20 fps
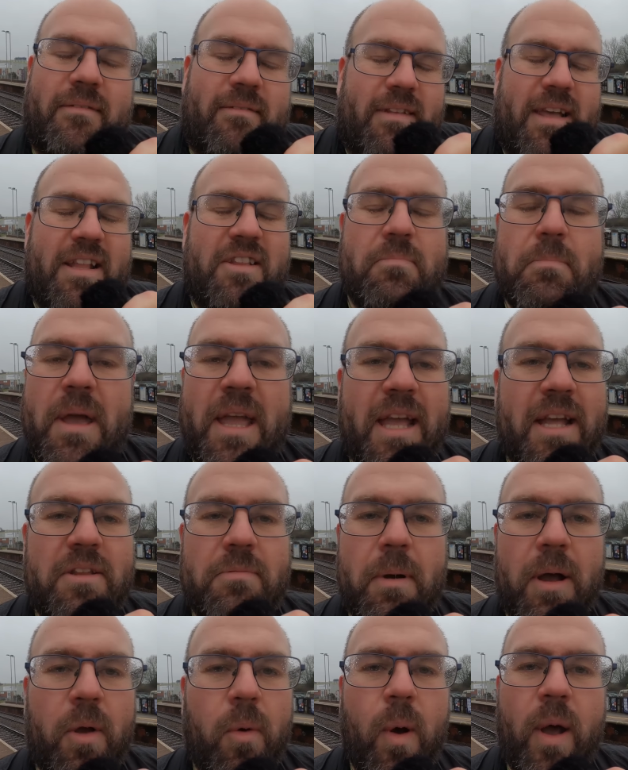It's me, it's
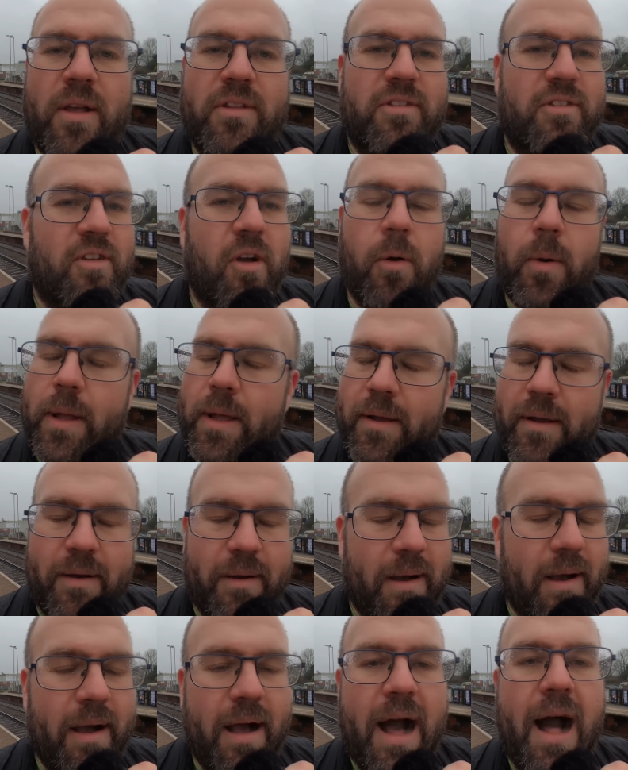my quirk, sorry.
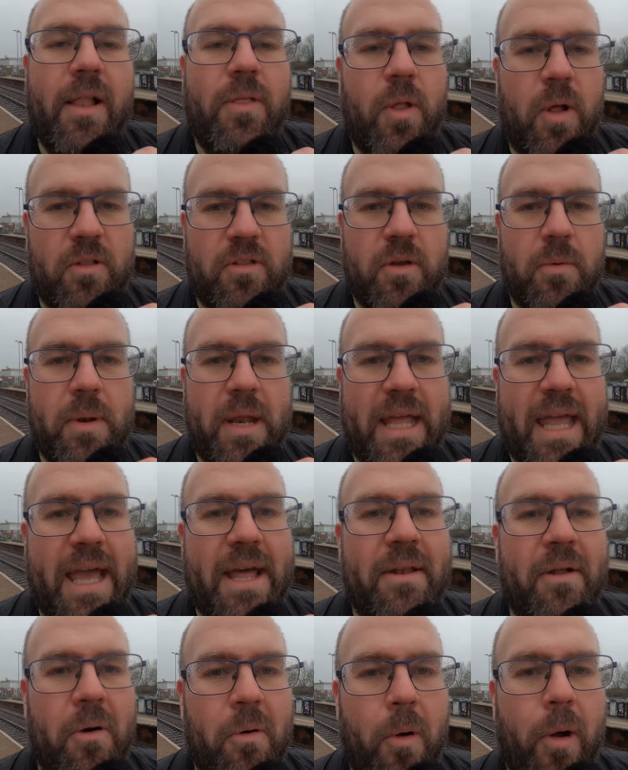I'll not do it
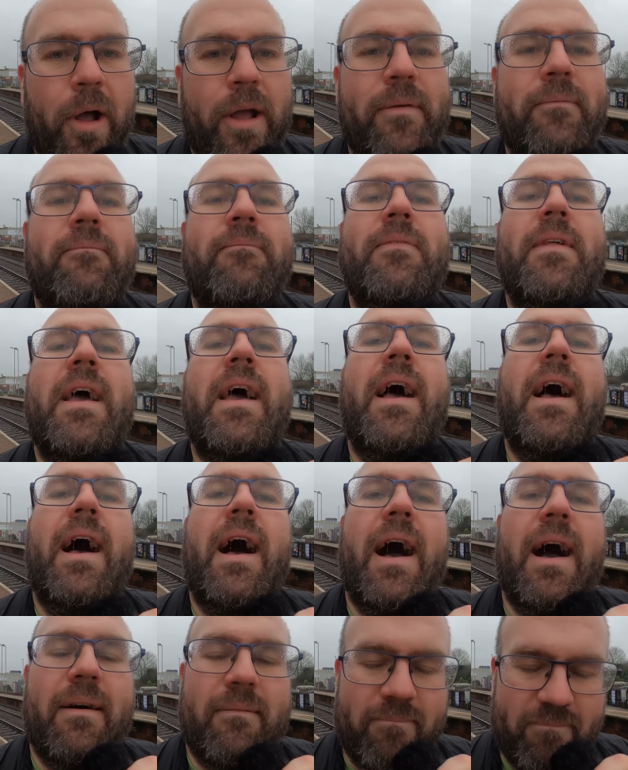again, alright?
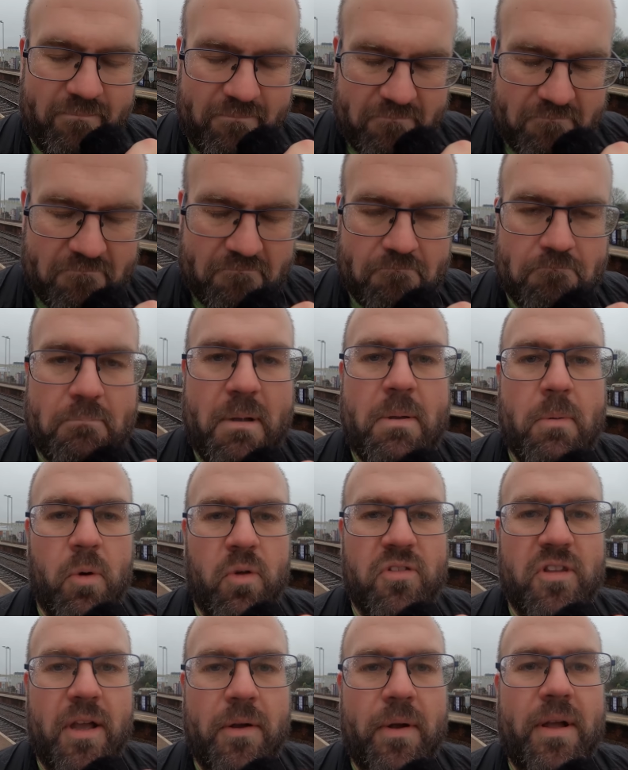Be more
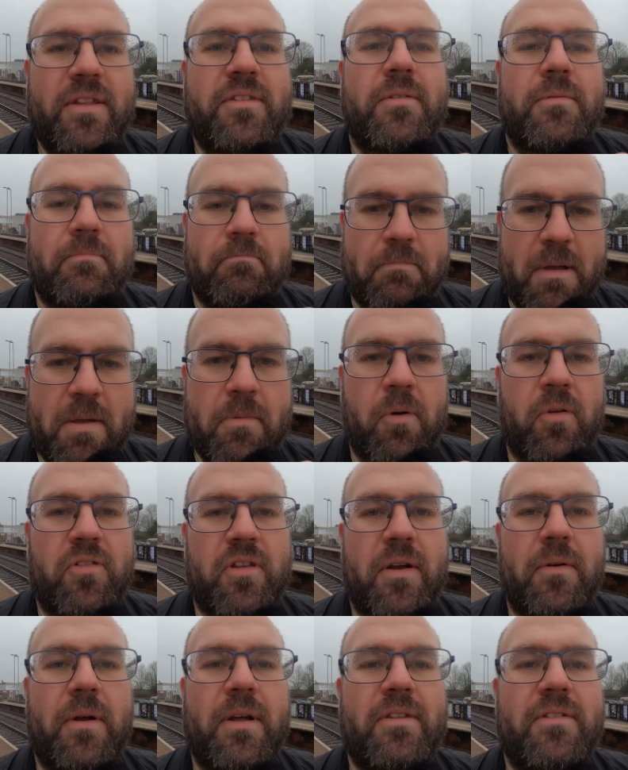serious, be more
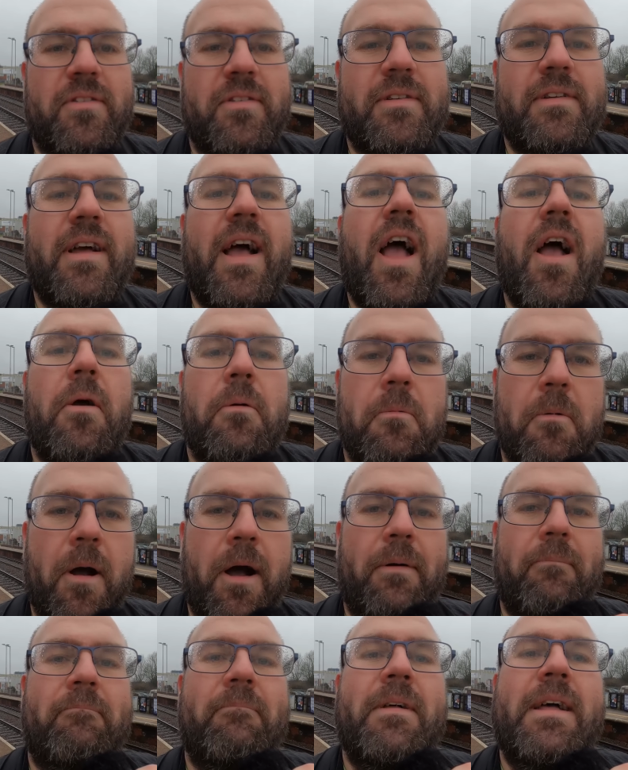serious.
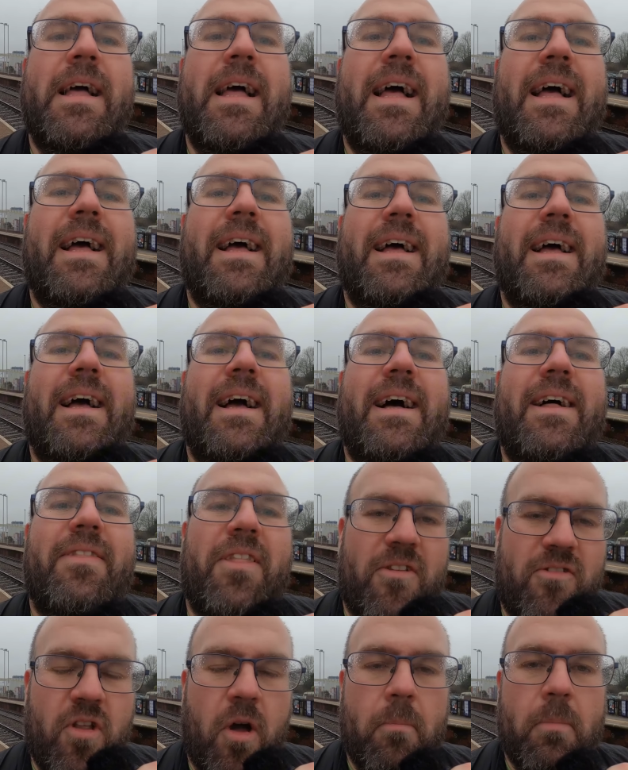Right.
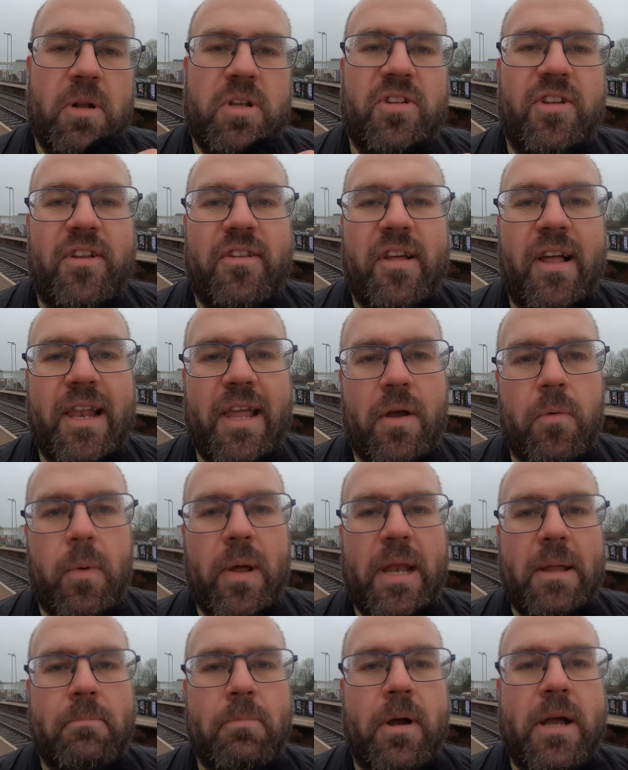There's not much to tell you at
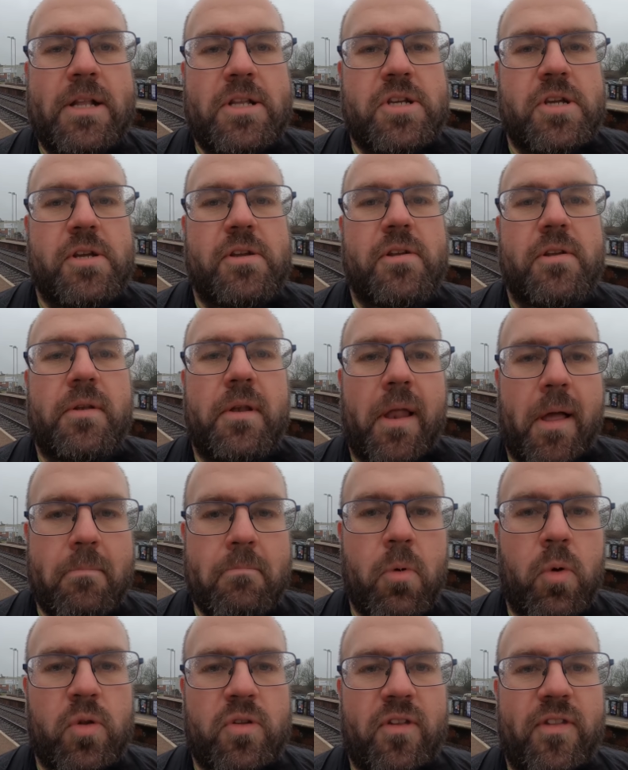Whitley Bridge. Like
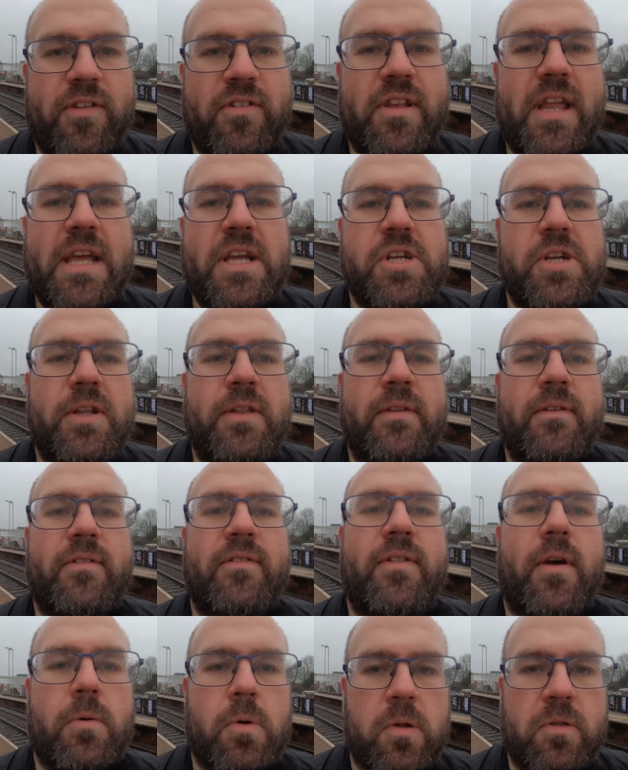most of the
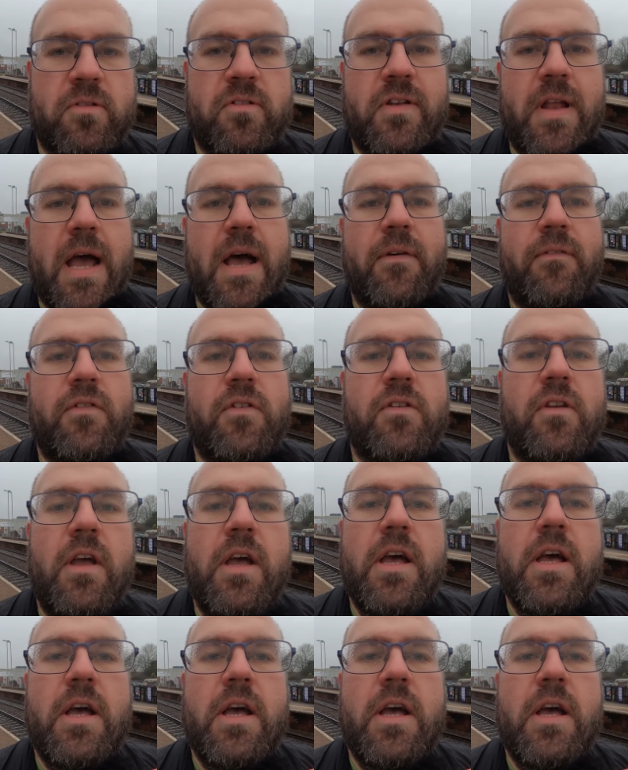stations, they're unstaffed.